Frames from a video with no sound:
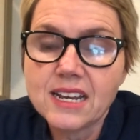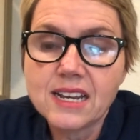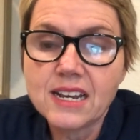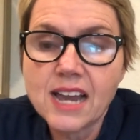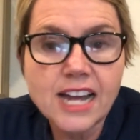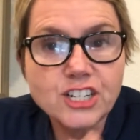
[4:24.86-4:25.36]

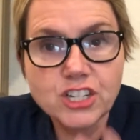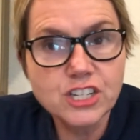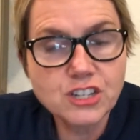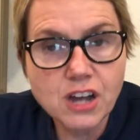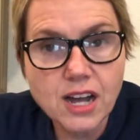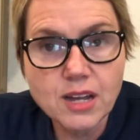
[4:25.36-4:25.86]
not
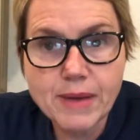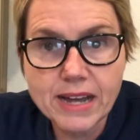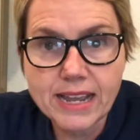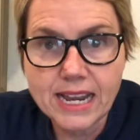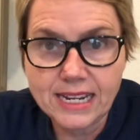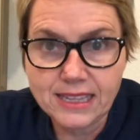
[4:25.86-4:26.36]
just talk
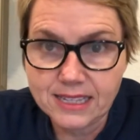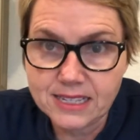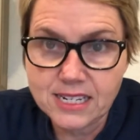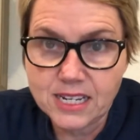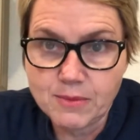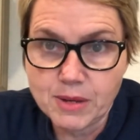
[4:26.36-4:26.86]
about ending the
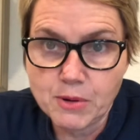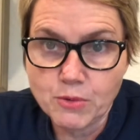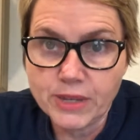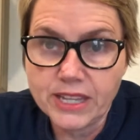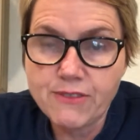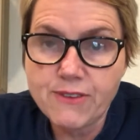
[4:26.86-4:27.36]
stigma, but
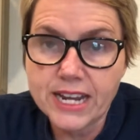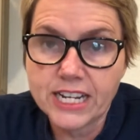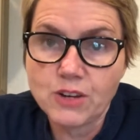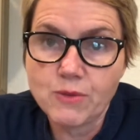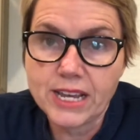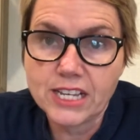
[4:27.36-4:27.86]
really
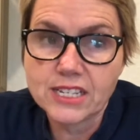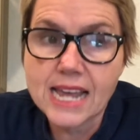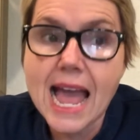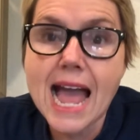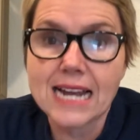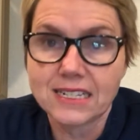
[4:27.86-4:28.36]
finding ways
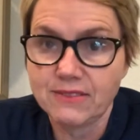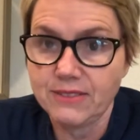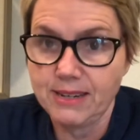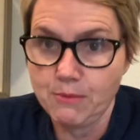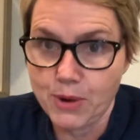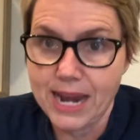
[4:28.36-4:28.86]
to
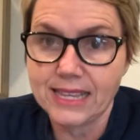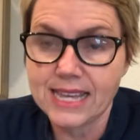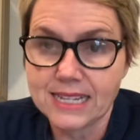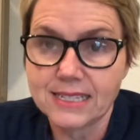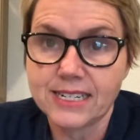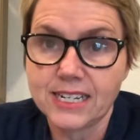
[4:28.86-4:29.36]
actively break
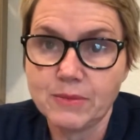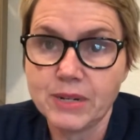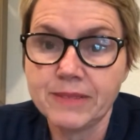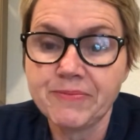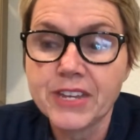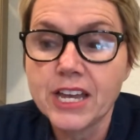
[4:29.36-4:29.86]
that
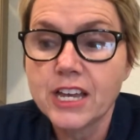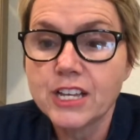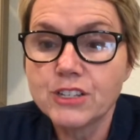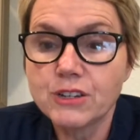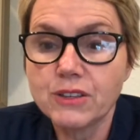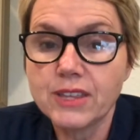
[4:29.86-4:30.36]
stigma
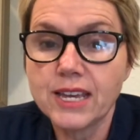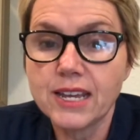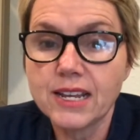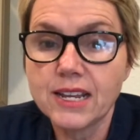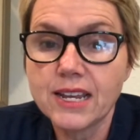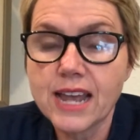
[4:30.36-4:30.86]
so
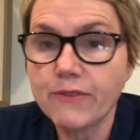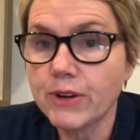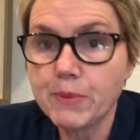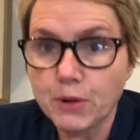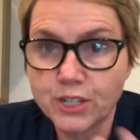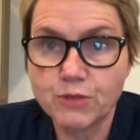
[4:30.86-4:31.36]
that every
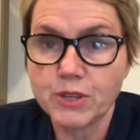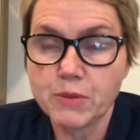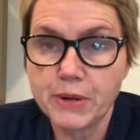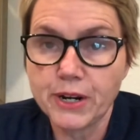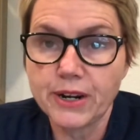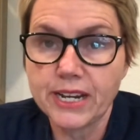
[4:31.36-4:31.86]
person with a
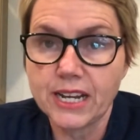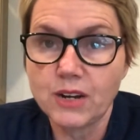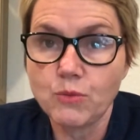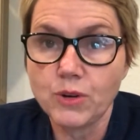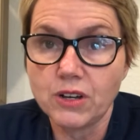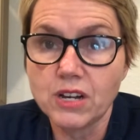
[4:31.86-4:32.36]

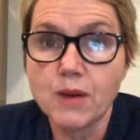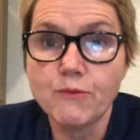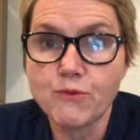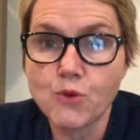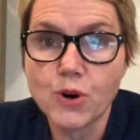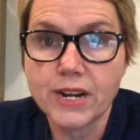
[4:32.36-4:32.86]
period will come
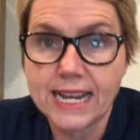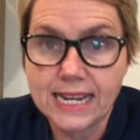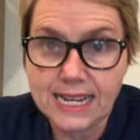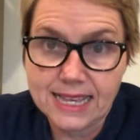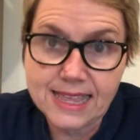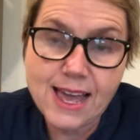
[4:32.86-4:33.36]
forward and
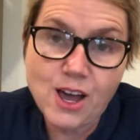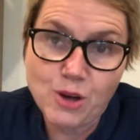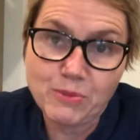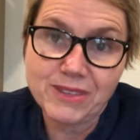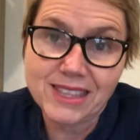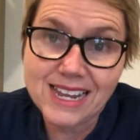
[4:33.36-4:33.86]
get the
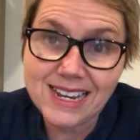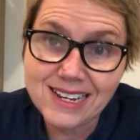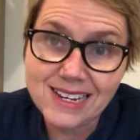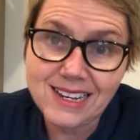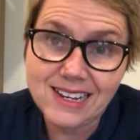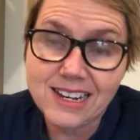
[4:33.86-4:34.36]
help that they
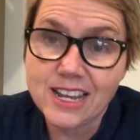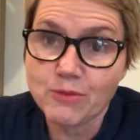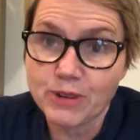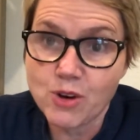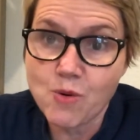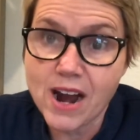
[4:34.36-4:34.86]
need and
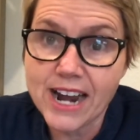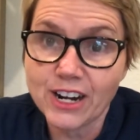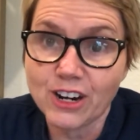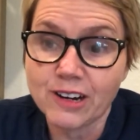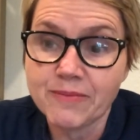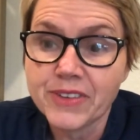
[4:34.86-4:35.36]

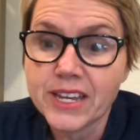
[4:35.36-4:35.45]
require